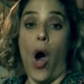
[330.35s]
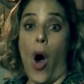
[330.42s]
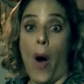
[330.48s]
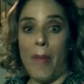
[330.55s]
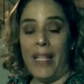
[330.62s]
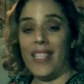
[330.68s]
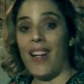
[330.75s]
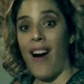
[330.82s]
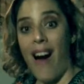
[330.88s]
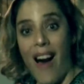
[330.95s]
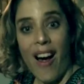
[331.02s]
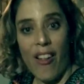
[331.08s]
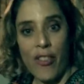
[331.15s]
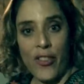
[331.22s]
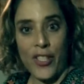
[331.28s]
oh my
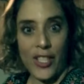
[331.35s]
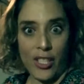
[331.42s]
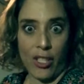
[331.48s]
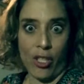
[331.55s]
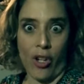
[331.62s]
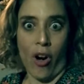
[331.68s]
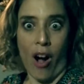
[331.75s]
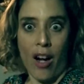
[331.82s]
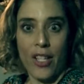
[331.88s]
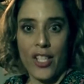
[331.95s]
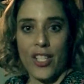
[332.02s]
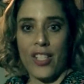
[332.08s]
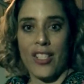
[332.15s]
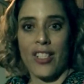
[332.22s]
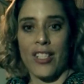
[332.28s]
god, these are
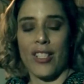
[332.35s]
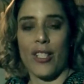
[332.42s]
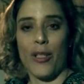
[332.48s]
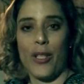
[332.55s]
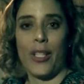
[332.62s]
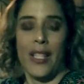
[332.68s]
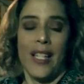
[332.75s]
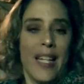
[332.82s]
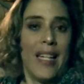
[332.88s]
gorgeous. Look,